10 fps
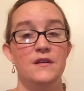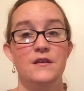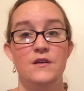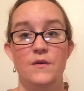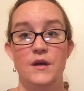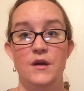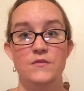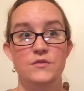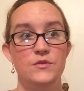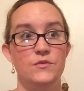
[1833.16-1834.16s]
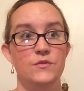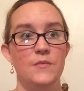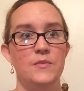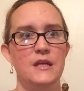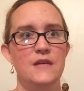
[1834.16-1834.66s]
going out to, I
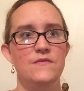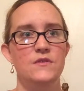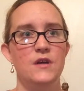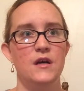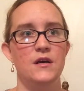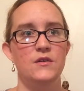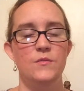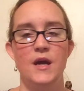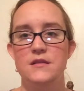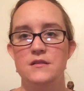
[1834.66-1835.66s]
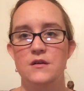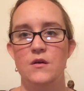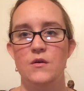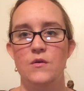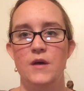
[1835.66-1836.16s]
believe, New
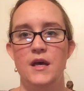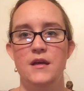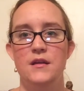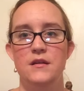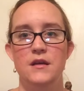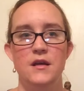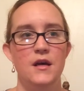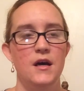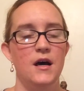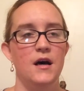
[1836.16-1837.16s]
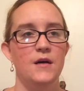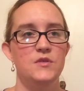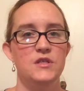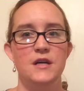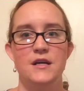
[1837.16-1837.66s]
Mexico, and
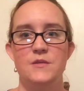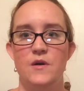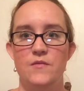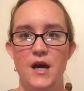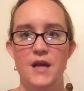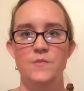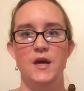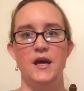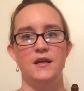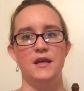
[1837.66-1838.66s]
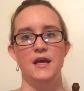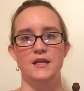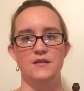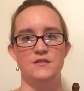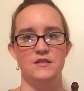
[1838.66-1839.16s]
she talks about Rhinebeck,
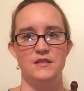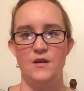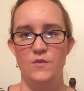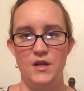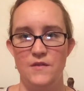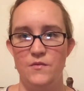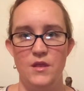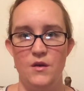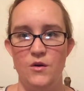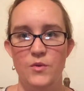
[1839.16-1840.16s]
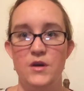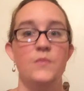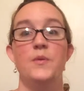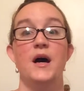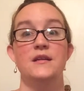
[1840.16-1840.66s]
and it's just, I don't want to give away the whole book,
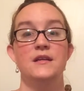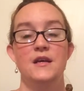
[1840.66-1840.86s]
but